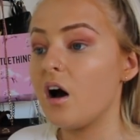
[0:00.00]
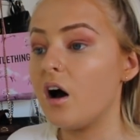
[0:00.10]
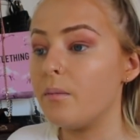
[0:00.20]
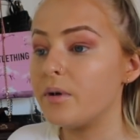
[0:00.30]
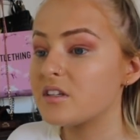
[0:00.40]

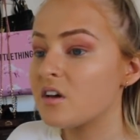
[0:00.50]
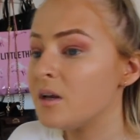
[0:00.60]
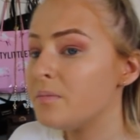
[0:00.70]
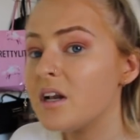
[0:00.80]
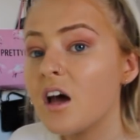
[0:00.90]
But it's
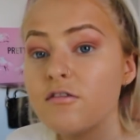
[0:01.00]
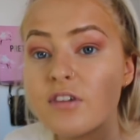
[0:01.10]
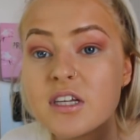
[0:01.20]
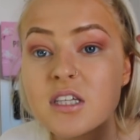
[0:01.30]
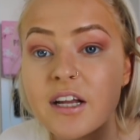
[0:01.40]
only been like
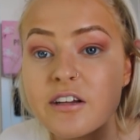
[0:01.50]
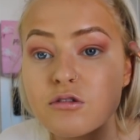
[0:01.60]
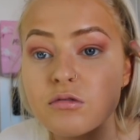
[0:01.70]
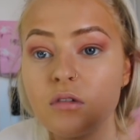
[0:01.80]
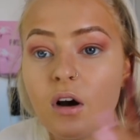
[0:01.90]

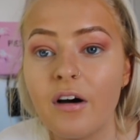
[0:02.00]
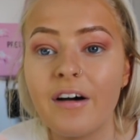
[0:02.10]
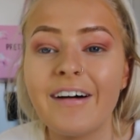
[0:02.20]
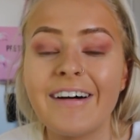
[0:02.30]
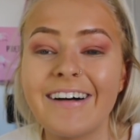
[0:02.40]
recently,
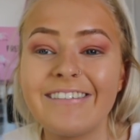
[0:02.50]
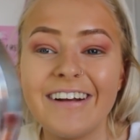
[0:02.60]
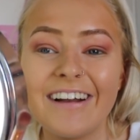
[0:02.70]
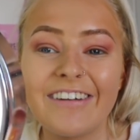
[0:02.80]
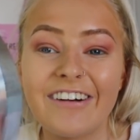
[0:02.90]

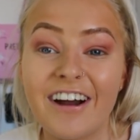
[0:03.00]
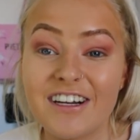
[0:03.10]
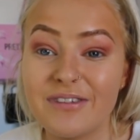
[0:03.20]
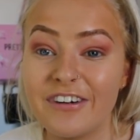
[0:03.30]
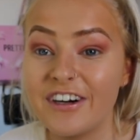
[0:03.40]
we love a
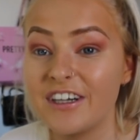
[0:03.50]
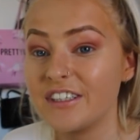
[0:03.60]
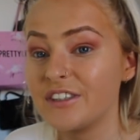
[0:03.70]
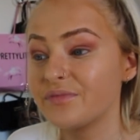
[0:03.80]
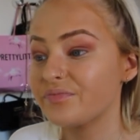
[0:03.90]
cracked mirror.
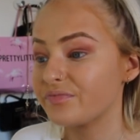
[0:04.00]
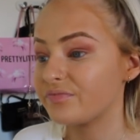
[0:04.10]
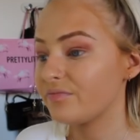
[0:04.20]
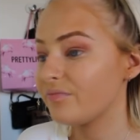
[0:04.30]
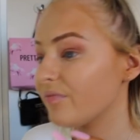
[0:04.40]

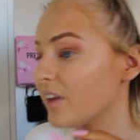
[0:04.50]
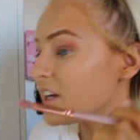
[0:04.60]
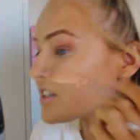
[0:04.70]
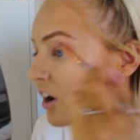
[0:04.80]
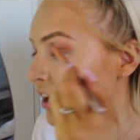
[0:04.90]

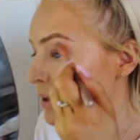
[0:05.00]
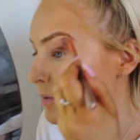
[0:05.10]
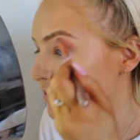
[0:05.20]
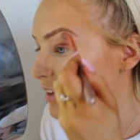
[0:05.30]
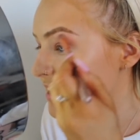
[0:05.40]
It's only
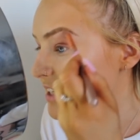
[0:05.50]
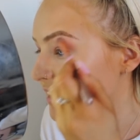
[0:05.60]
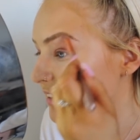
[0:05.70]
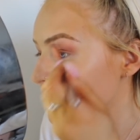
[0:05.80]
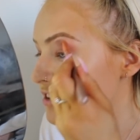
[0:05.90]
been
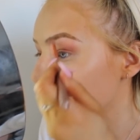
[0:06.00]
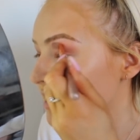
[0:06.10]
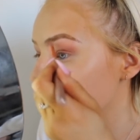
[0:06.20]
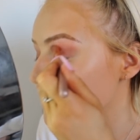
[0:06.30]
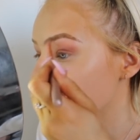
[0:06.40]
recently that it's
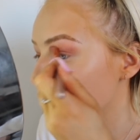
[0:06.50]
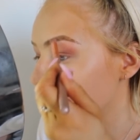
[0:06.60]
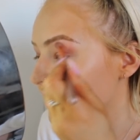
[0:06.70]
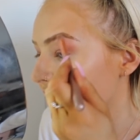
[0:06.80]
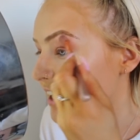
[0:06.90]
really
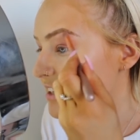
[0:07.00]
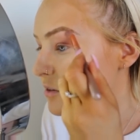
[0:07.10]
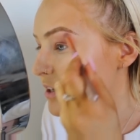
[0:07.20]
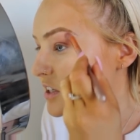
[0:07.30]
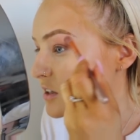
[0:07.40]

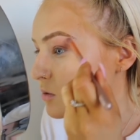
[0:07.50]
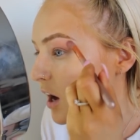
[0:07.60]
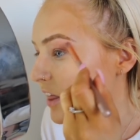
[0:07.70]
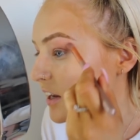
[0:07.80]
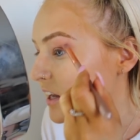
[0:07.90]
deteriorated, which is,
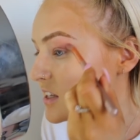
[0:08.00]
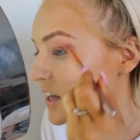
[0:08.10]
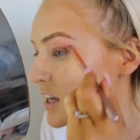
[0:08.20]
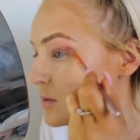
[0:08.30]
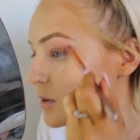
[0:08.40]
I think that
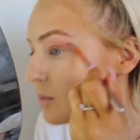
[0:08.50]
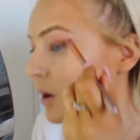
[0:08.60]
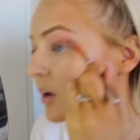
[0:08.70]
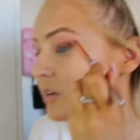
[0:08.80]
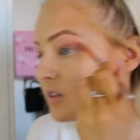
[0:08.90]
scares me the
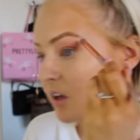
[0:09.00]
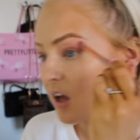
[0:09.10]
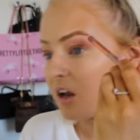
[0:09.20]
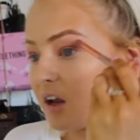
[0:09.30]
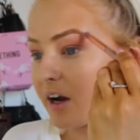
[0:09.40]
most.
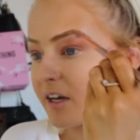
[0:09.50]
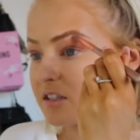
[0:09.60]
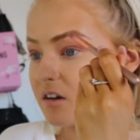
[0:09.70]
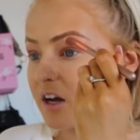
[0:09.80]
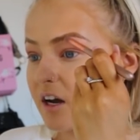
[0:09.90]
Like,
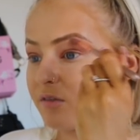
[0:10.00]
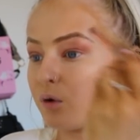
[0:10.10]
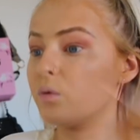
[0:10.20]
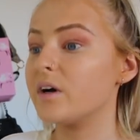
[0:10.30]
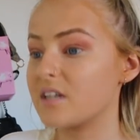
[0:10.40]
it's not like I've
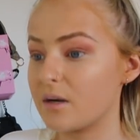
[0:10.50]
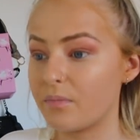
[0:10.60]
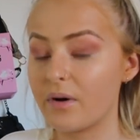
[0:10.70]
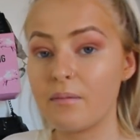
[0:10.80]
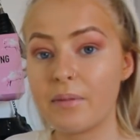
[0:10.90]
always had
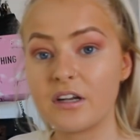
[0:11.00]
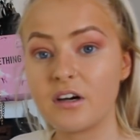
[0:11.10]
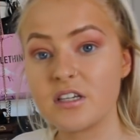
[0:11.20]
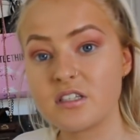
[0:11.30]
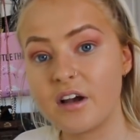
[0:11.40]
bad
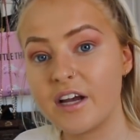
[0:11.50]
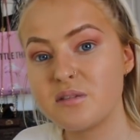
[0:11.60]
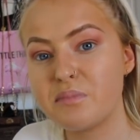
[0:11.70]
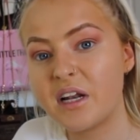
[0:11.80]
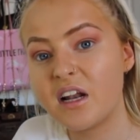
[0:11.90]
eyesight.
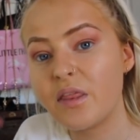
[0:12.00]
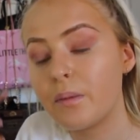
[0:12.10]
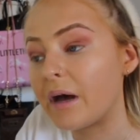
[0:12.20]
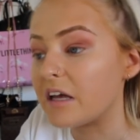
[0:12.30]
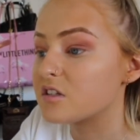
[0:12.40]
It's been in like the
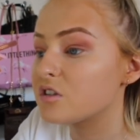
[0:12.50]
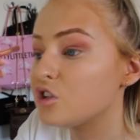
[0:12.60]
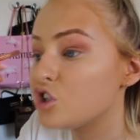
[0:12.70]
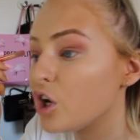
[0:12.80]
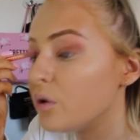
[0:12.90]
past
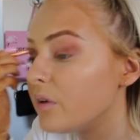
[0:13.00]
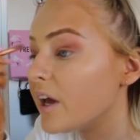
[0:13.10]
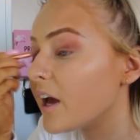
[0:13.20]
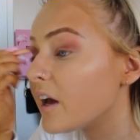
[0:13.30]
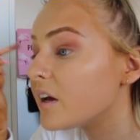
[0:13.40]
2
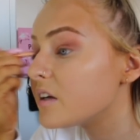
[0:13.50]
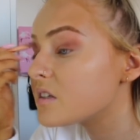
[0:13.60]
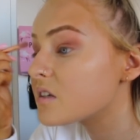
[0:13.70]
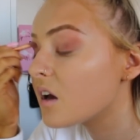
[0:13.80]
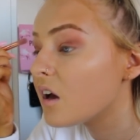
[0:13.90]

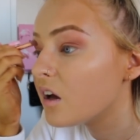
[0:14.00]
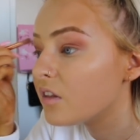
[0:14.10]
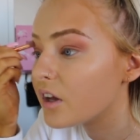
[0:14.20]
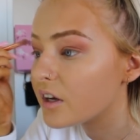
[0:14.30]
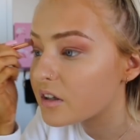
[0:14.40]
years.
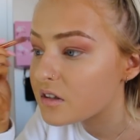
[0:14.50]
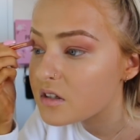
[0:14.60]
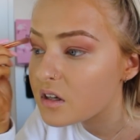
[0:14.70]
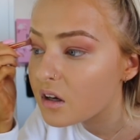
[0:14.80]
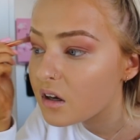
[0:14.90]
That
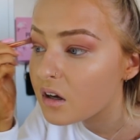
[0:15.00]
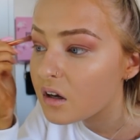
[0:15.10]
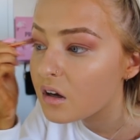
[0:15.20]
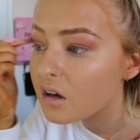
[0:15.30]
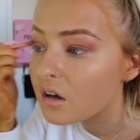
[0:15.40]
it's
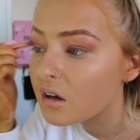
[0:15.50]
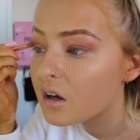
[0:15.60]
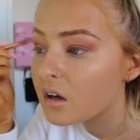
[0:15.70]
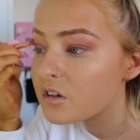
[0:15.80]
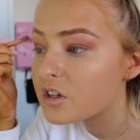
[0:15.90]

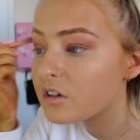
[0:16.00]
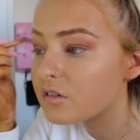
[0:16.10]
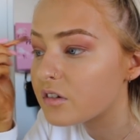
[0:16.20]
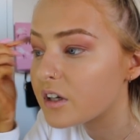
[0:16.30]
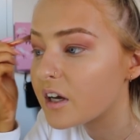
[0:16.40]

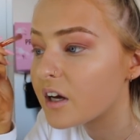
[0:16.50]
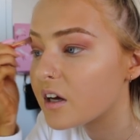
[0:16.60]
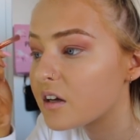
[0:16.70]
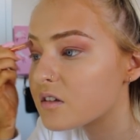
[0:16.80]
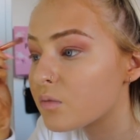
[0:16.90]
2-3
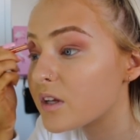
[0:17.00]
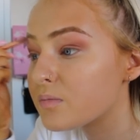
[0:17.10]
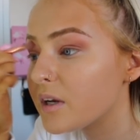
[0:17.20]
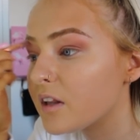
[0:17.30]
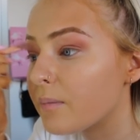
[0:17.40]
years. Well, it's
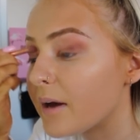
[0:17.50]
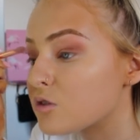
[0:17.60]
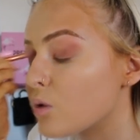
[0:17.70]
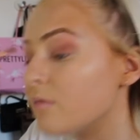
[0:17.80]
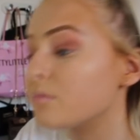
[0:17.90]
been in the
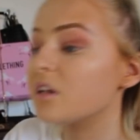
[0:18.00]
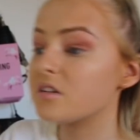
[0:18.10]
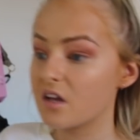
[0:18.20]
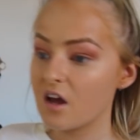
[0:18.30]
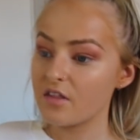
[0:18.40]
past 12
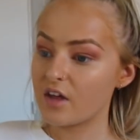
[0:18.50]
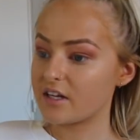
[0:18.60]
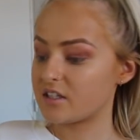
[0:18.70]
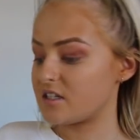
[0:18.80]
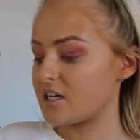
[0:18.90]
months that
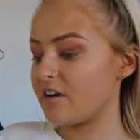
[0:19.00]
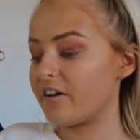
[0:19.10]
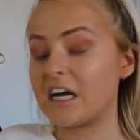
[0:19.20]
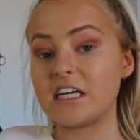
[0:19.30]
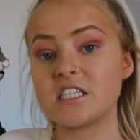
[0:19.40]
it's
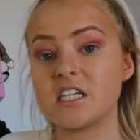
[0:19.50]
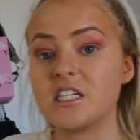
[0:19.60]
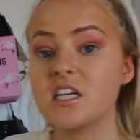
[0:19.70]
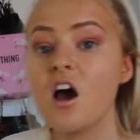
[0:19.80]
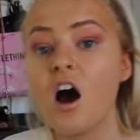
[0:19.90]
deteriorated.